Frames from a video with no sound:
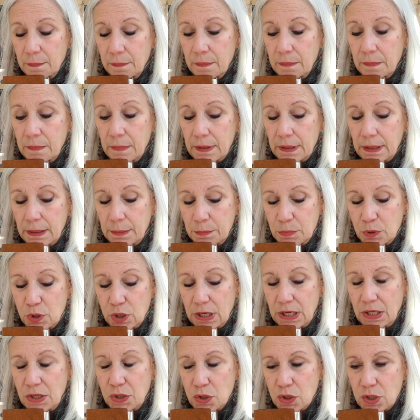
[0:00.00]
I'm
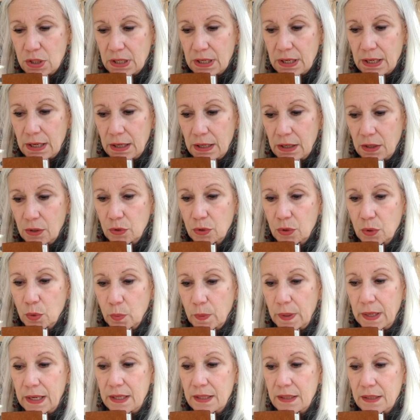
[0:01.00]
changing out the way
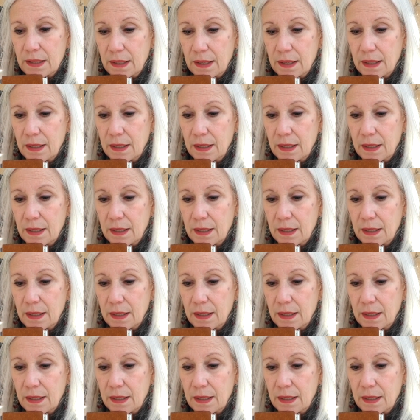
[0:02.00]
that